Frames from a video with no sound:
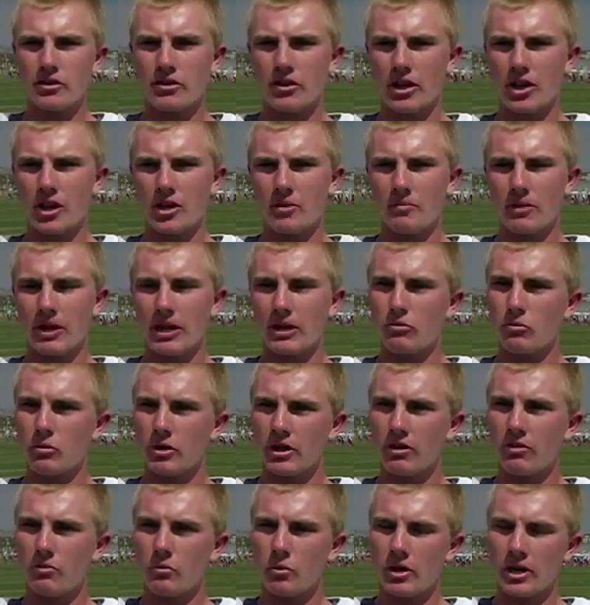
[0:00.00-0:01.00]
time, like
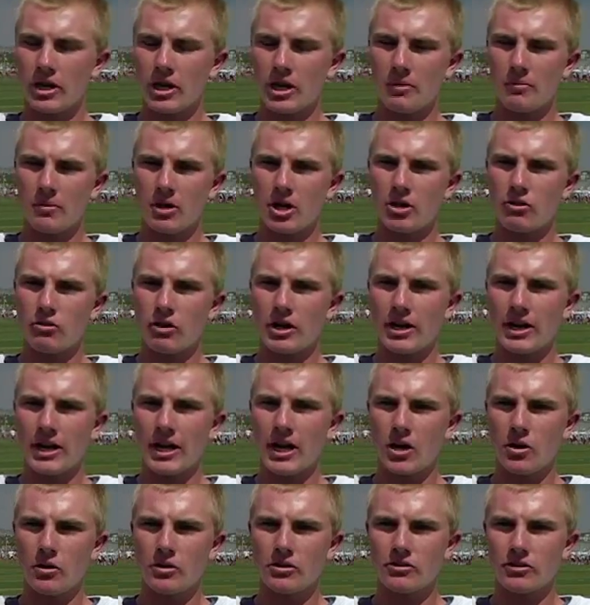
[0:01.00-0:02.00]
what, what I'm on right
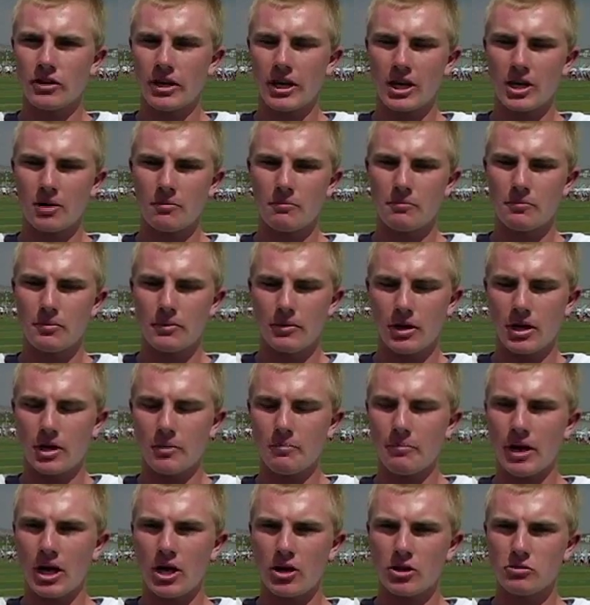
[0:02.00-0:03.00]
now is like I'm uh,
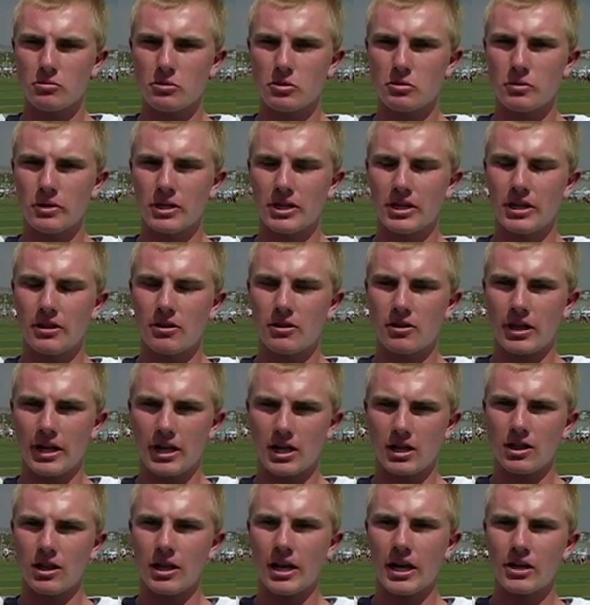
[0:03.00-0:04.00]
balanced between either
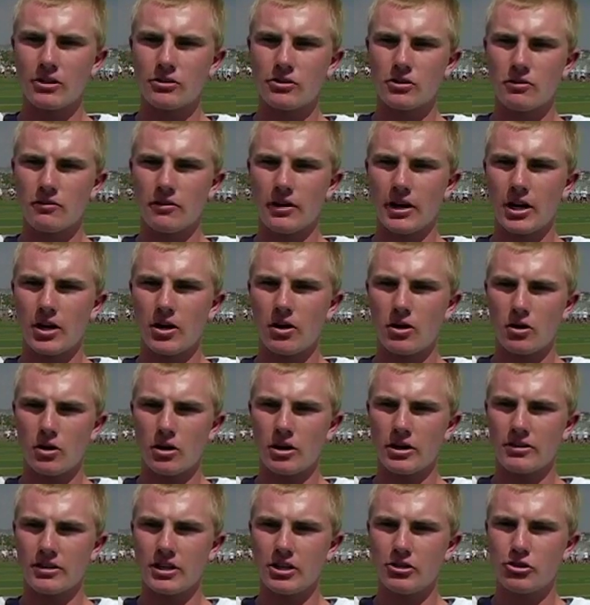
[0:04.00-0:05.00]
like a land surveyor or
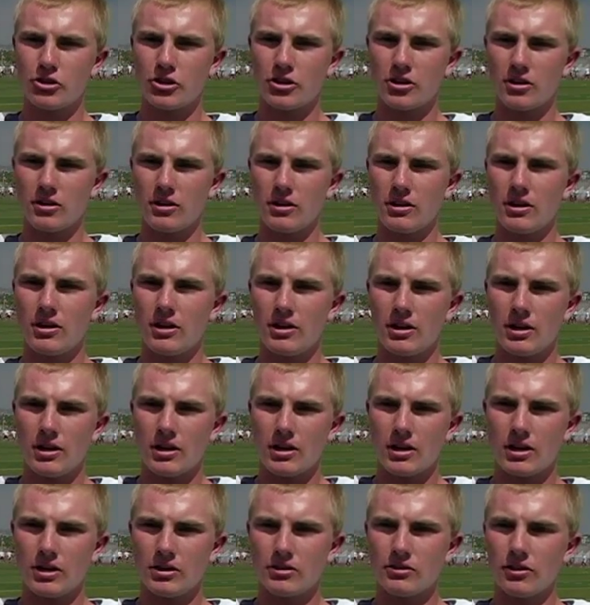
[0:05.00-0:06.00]
a teacher.
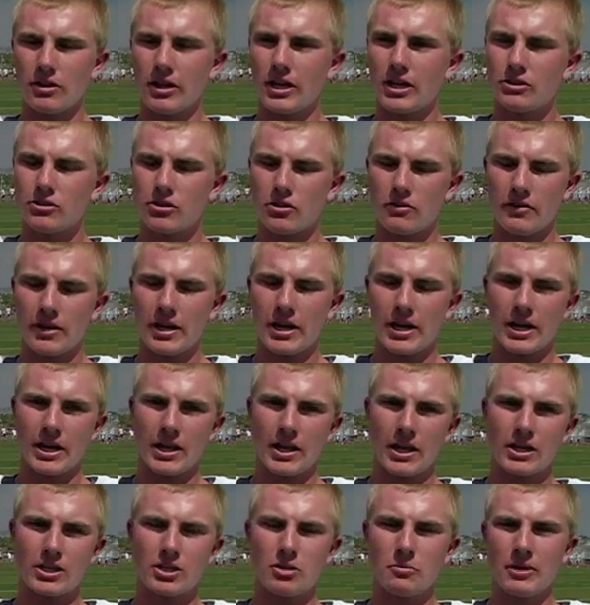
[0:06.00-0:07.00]
Because land surveying, I
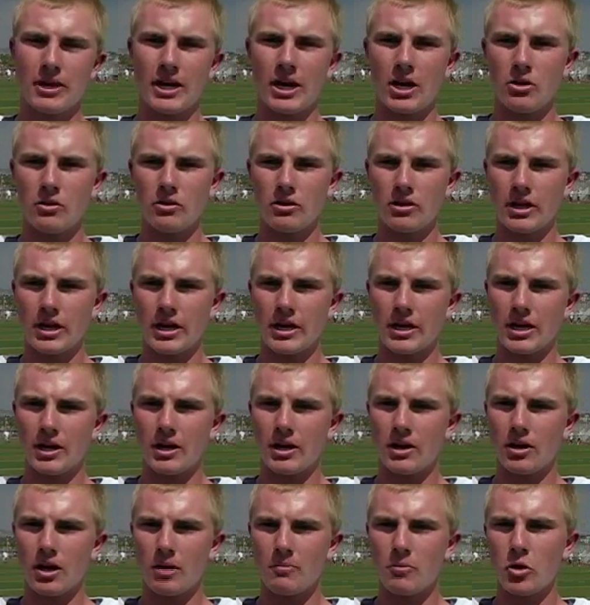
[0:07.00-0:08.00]
like to be out, like
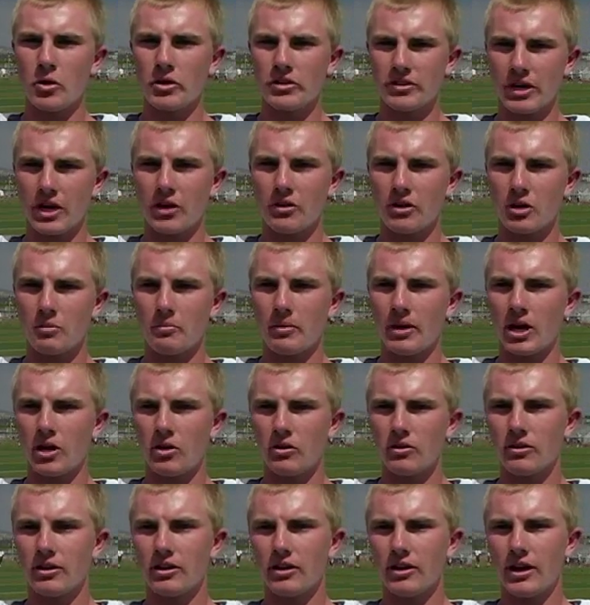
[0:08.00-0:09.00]
I, I'm always out and
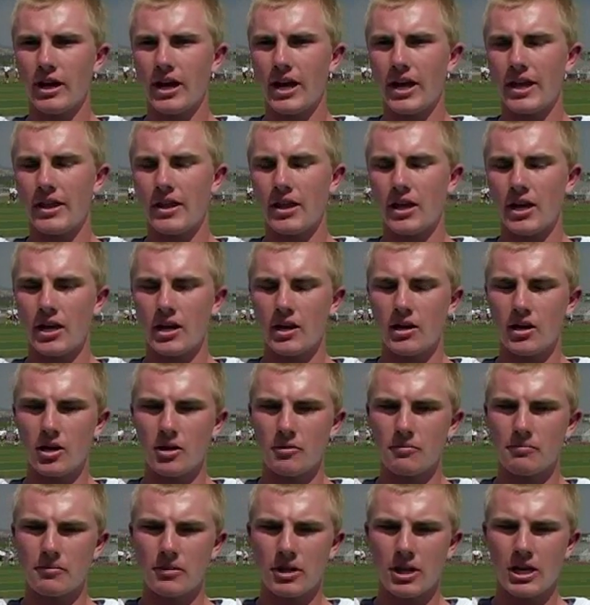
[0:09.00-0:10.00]
about, and then
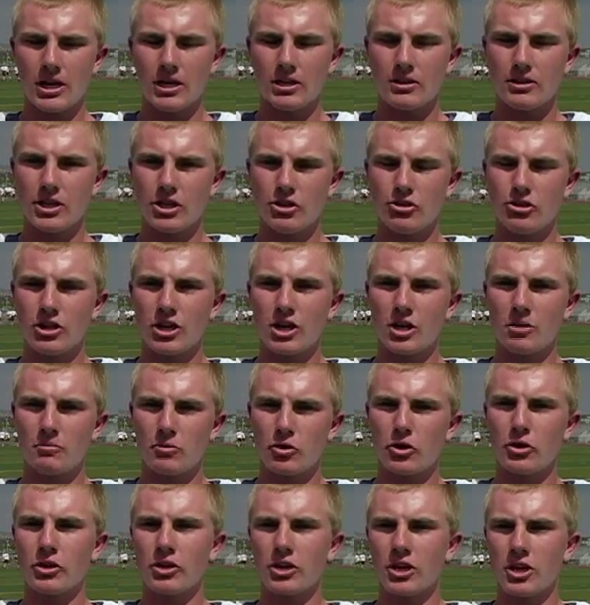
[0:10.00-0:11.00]
um, teaching. I'm
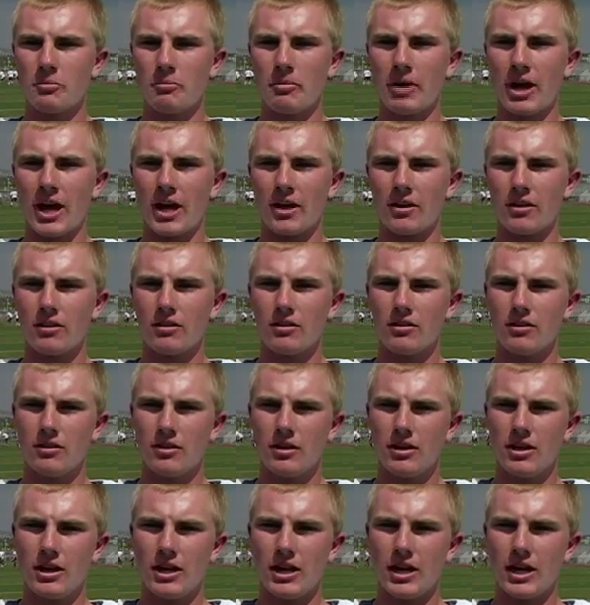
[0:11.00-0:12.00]
really good at math,
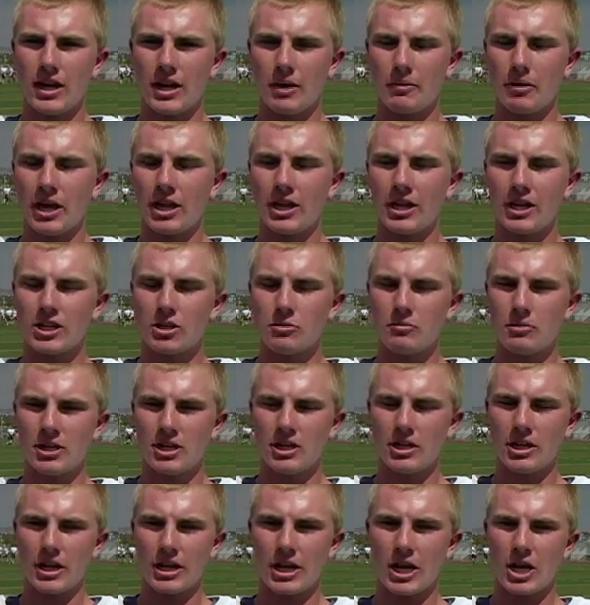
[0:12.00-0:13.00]
and I, I like to
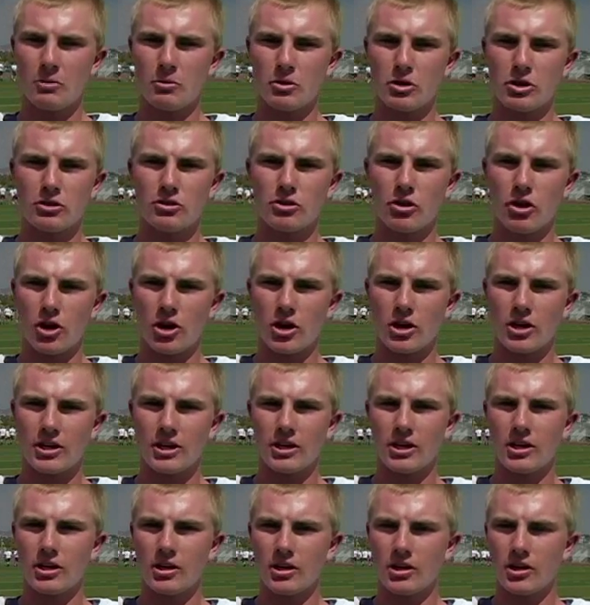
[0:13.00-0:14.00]
be like able to talk
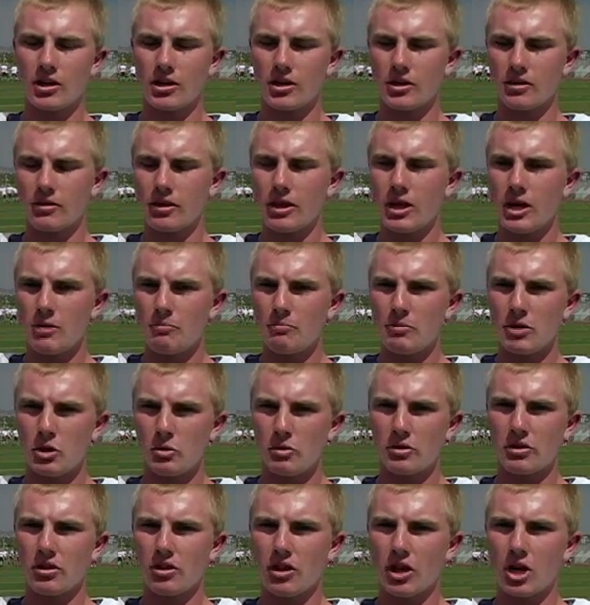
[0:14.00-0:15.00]
and uh, be
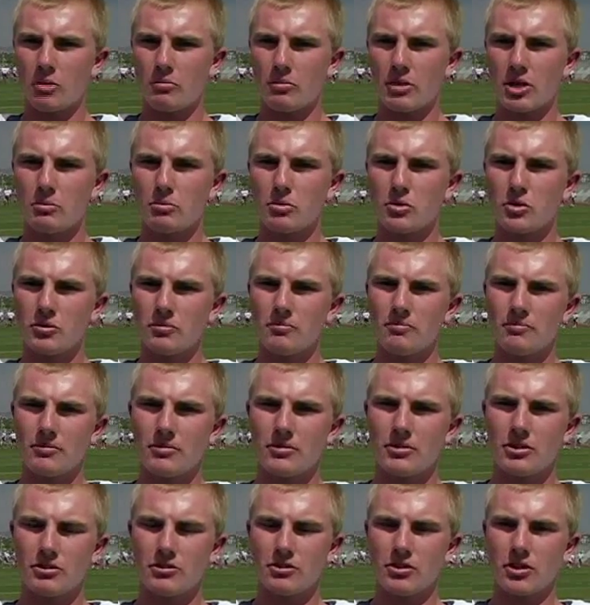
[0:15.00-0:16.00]
with a lot of people.
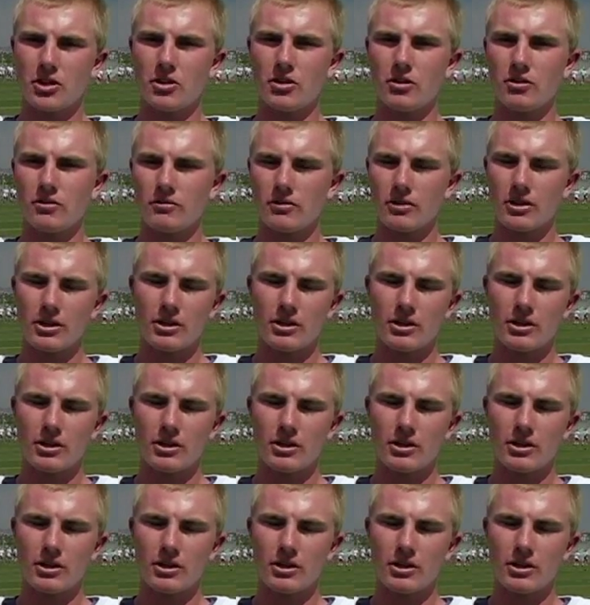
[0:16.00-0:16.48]
So